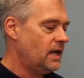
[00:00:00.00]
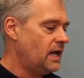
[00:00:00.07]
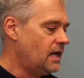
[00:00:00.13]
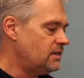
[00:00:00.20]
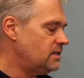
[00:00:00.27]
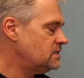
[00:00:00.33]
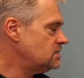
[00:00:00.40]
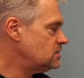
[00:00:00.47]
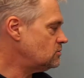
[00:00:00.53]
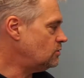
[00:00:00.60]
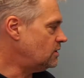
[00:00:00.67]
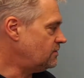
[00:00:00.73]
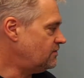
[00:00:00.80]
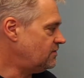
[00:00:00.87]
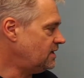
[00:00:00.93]
And this is
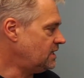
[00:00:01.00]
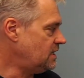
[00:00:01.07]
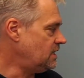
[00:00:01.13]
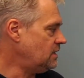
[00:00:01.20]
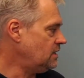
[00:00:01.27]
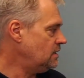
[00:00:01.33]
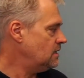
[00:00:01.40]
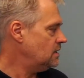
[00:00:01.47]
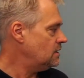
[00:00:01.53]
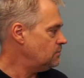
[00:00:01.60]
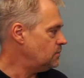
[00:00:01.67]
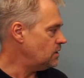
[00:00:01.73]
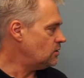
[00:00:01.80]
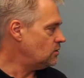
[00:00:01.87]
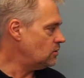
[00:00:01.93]
quite funny
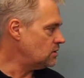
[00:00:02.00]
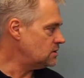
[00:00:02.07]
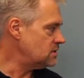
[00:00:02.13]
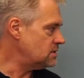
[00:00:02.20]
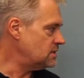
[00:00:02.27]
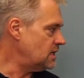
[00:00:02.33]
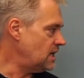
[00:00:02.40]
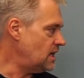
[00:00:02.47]
because